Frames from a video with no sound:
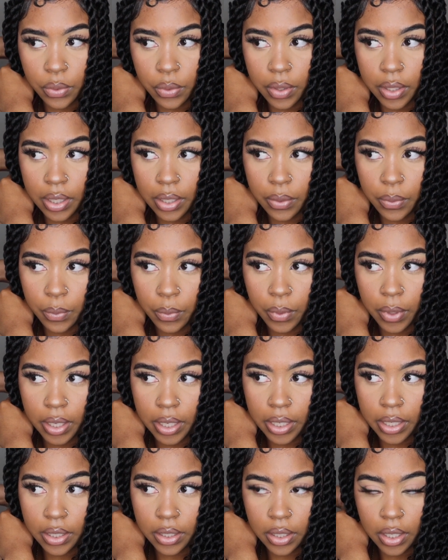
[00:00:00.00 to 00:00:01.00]

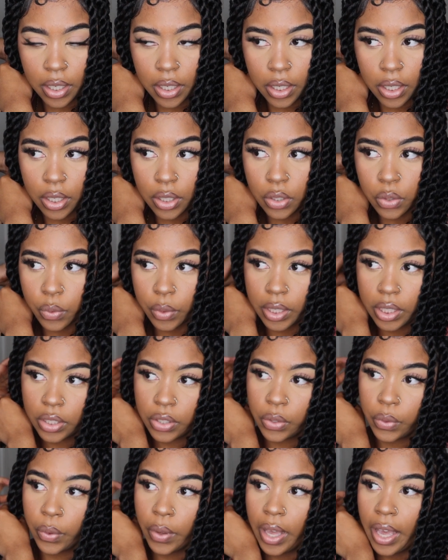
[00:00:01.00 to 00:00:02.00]
21
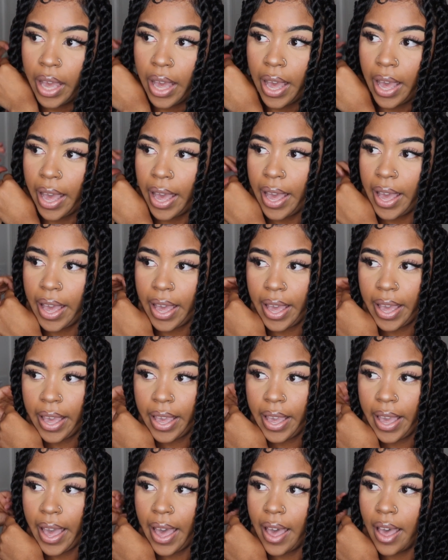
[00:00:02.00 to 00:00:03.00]
22.
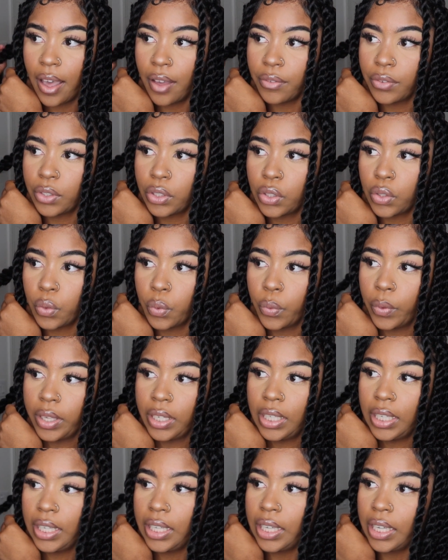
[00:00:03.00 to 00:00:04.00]
I have
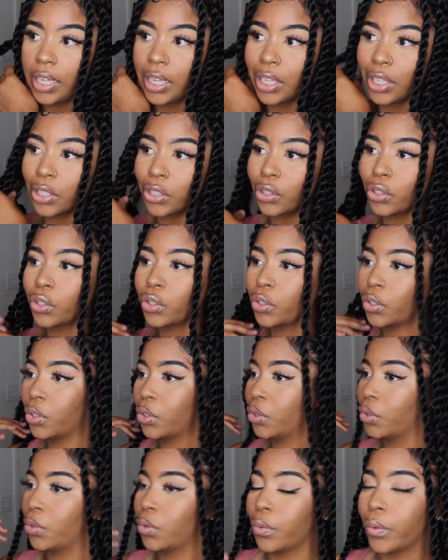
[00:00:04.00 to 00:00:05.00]

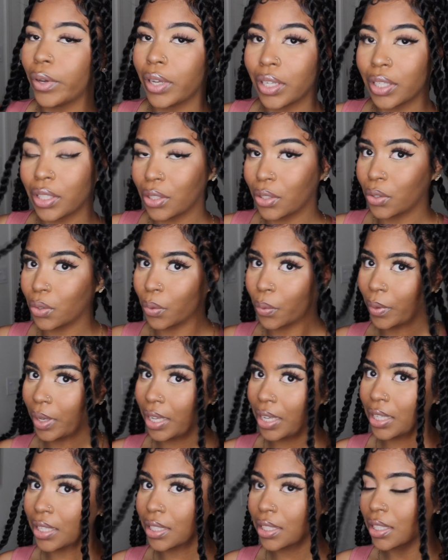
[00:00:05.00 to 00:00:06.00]
22
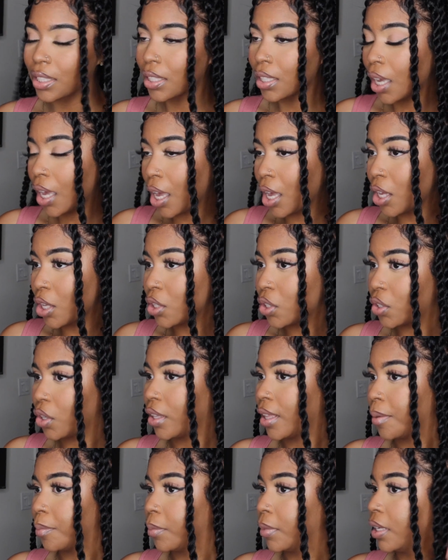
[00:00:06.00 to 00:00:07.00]
twists, so
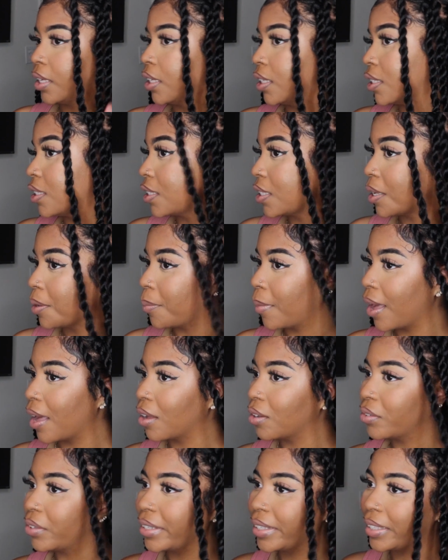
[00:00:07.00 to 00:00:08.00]
that means
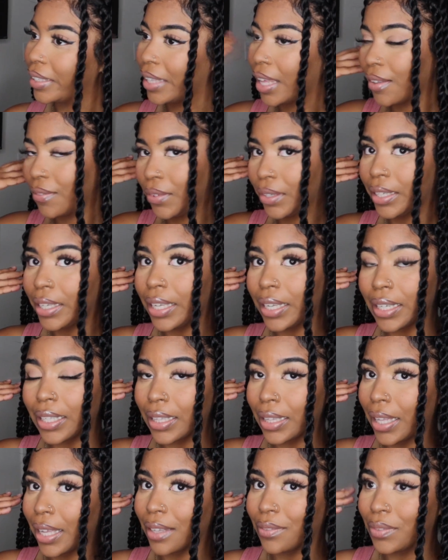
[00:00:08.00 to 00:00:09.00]
about 11 and
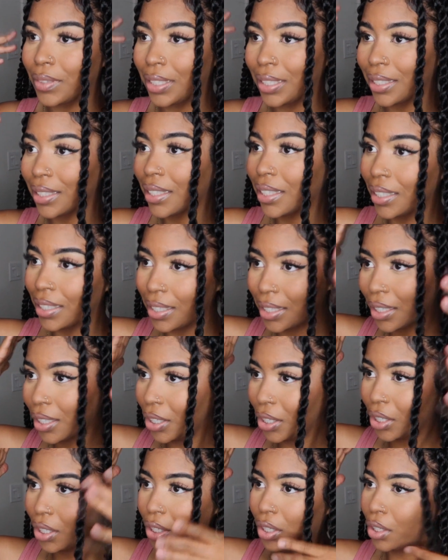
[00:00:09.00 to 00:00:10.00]
11,
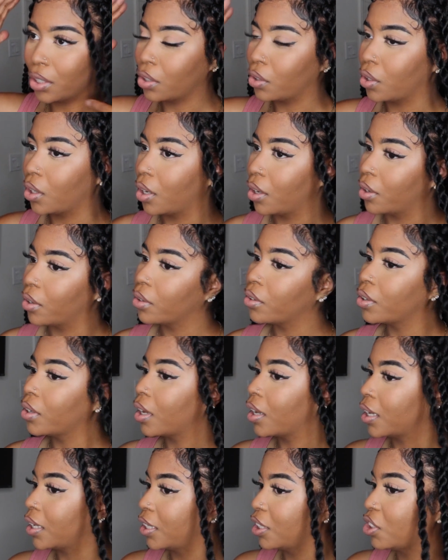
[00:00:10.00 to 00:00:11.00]
you know,
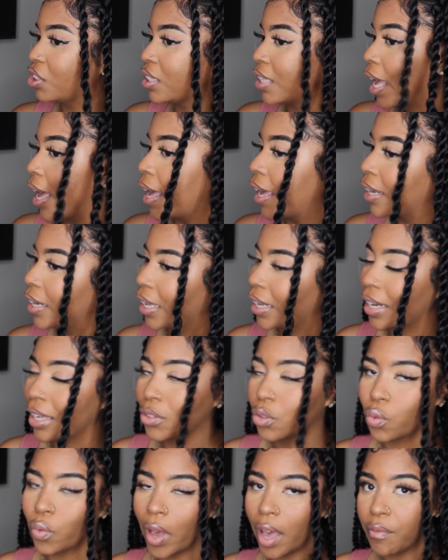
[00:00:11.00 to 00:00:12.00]
on each side. And I
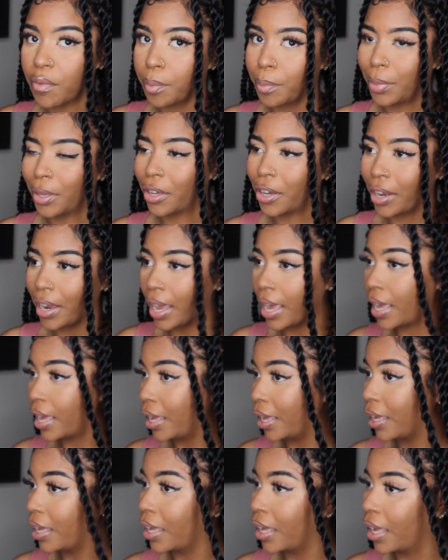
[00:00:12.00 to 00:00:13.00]
do have a bigger
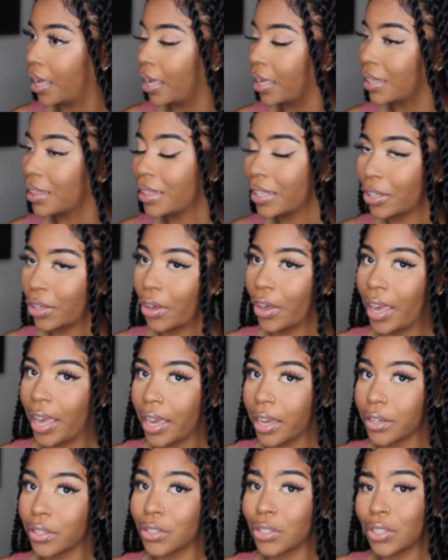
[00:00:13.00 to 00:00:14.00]
head and thicker
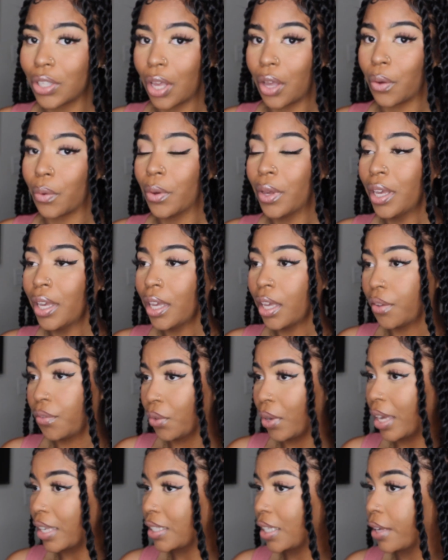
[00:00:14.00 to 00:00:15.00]
hair, so if
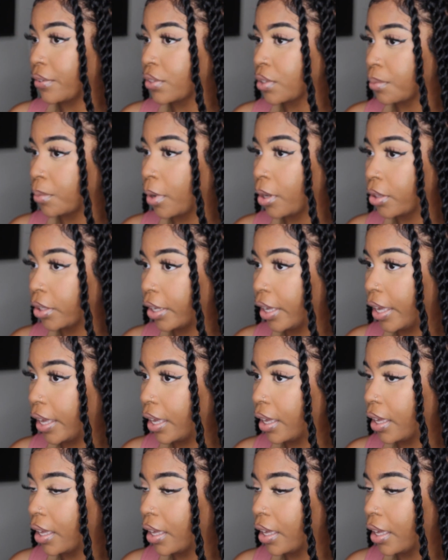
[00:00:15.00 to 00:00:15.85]
you guys have smaller